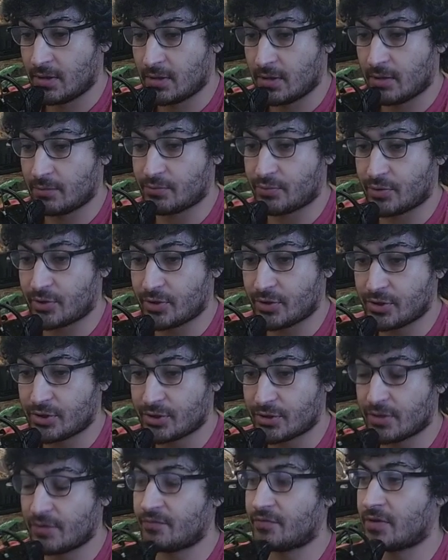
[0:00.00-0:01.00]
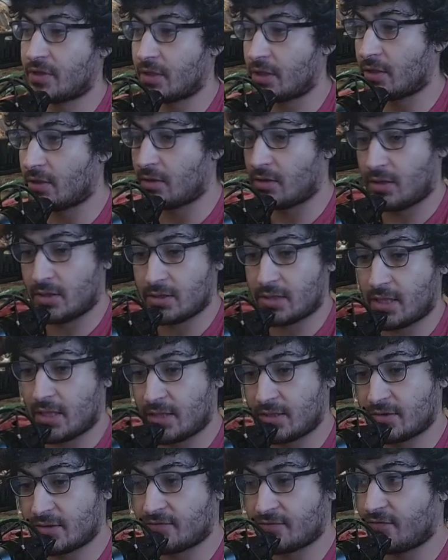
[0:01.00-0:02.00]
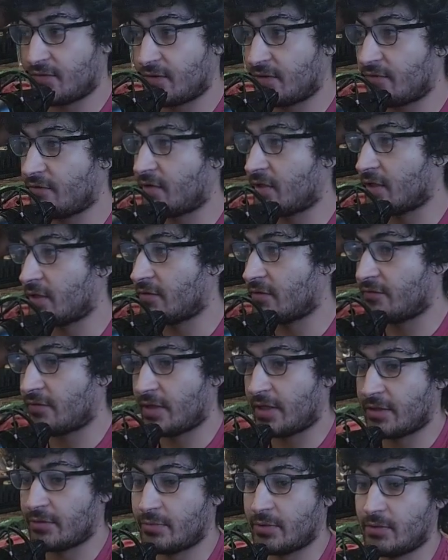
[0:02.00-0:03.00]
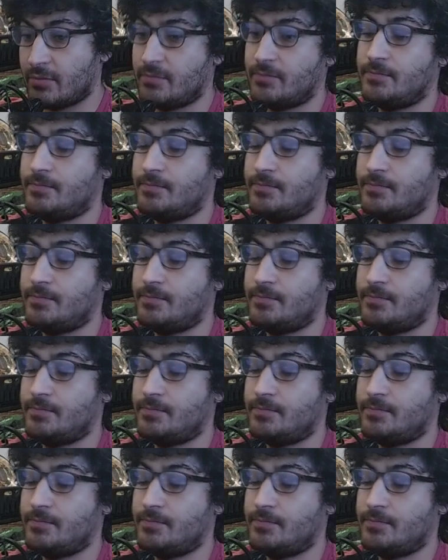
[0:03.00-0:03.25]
I'm pretty sure everything in Law's hands is very valuable.